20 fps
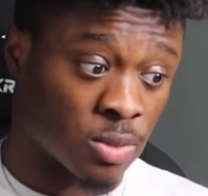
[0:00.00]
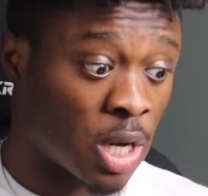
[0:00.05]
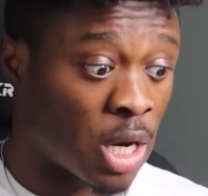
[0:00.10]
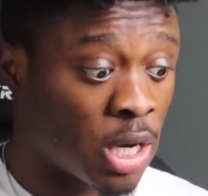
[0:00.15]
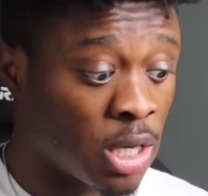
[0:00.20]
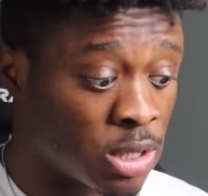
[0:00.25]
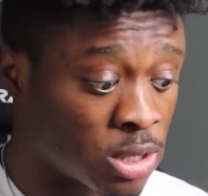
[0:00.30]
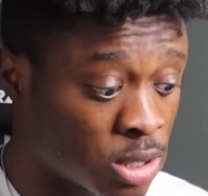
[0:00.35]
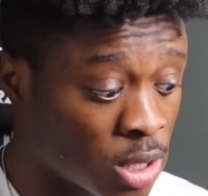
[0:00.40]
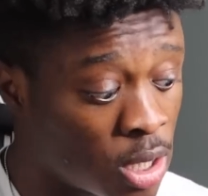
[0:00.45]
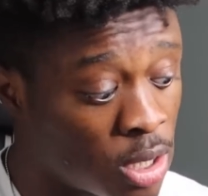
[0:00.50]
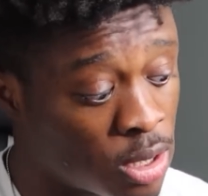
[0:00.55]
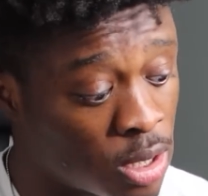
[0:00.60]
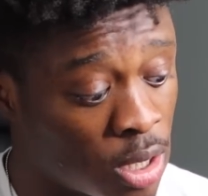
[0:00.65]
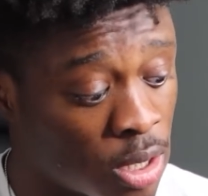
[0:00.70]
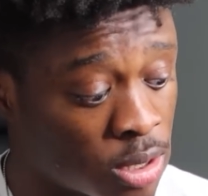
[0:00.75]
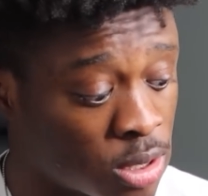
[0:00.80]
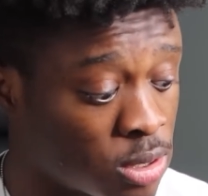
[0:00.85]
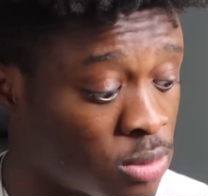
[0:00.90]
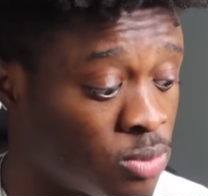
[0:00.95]
I ain't saying
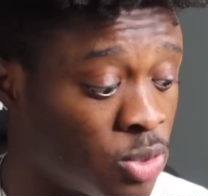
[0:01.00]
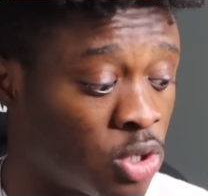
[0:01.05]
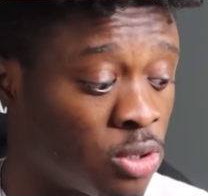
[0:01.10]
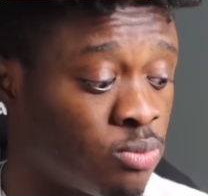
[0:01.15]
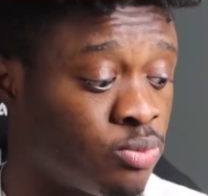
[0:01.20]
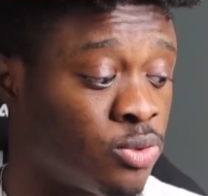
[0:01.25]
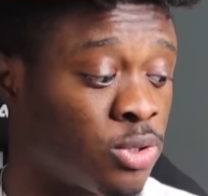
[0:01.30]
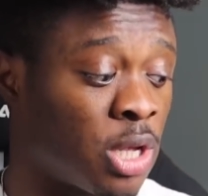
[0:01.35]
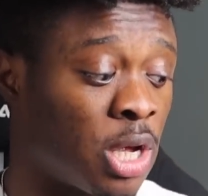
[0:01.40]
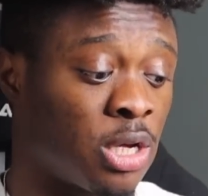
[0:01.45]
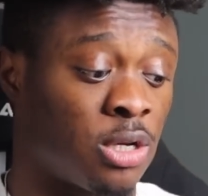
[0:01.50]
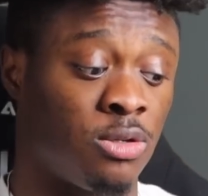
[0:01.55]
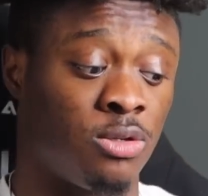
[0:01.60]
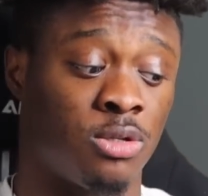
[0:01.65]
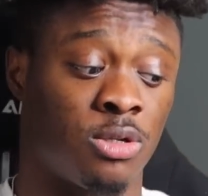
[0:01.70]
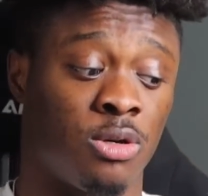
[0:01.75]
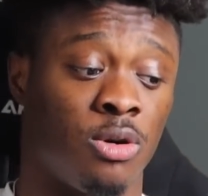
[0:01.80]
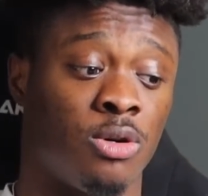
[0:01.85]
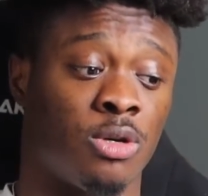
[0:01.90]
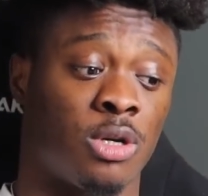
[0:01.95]
nothing, bro. PUTAK, you
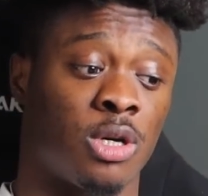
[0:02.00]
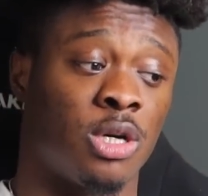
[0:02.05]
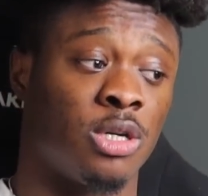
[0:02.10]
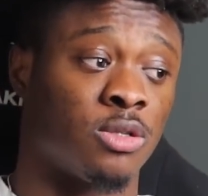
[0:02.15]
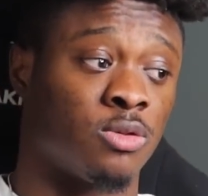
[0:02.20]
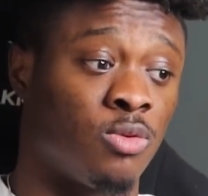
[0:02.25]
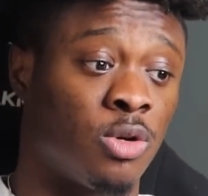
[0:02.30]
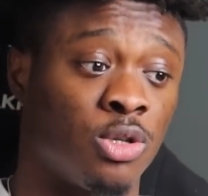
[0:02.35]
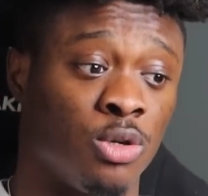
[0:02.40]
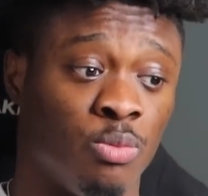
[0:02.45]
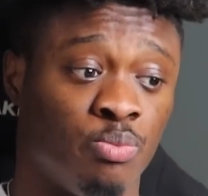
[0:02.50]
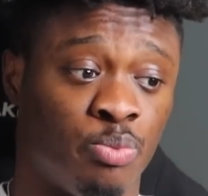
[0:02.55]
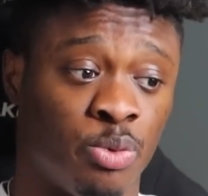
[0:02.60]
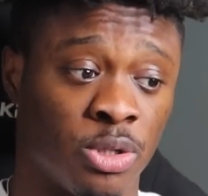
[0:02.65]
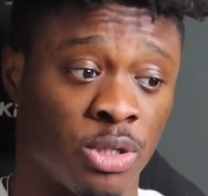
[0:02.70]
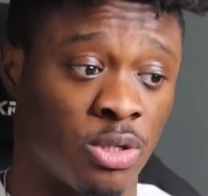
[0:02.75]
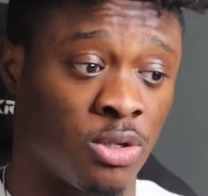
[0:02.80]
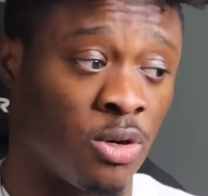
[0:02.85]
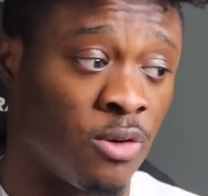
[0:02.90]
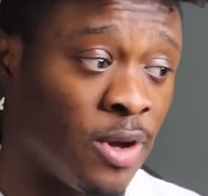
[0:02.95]
go crazy. What you
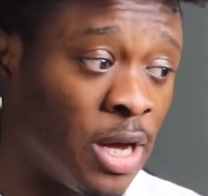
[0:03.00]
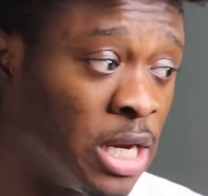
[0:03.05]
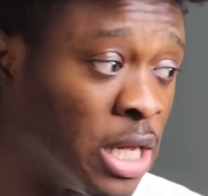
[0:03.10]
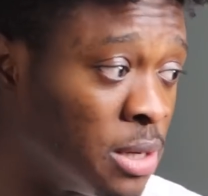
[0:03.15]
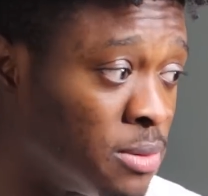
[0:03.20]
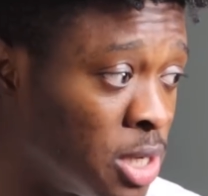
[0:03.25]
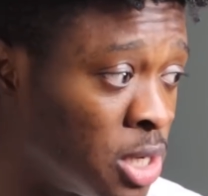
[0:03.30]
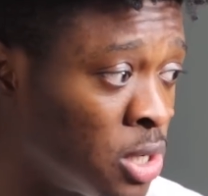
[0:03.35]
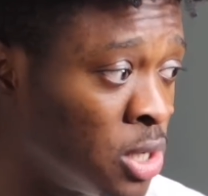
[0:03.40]
putting over there, bro?